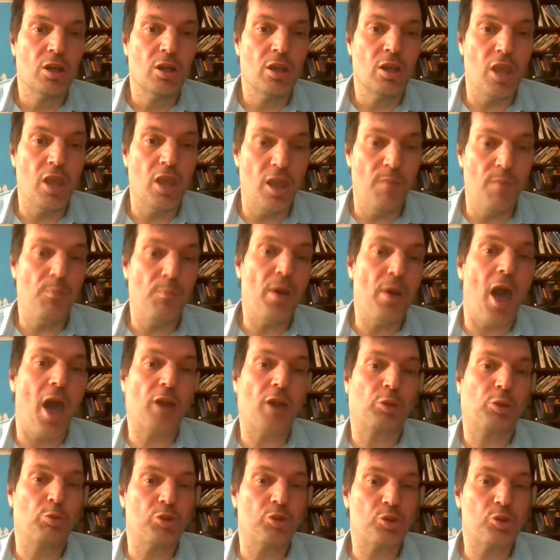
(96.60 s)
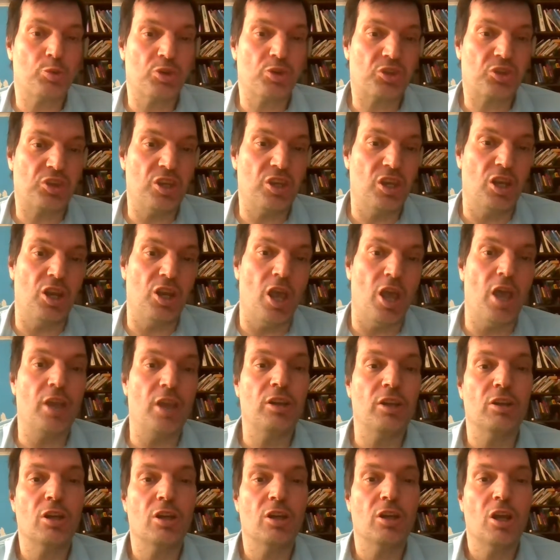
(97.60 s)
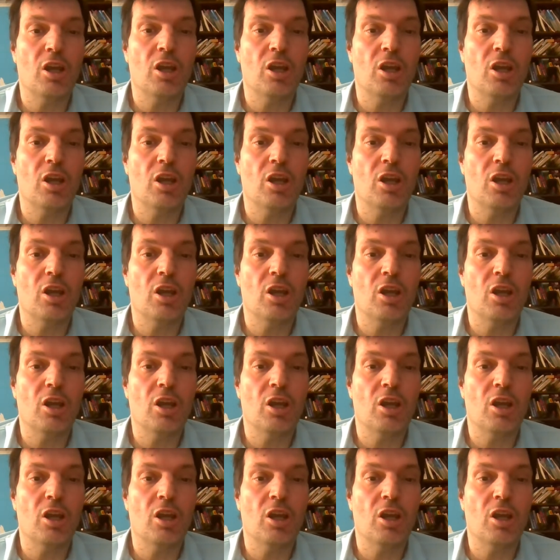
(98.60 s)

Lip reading: Impact, which was TNA.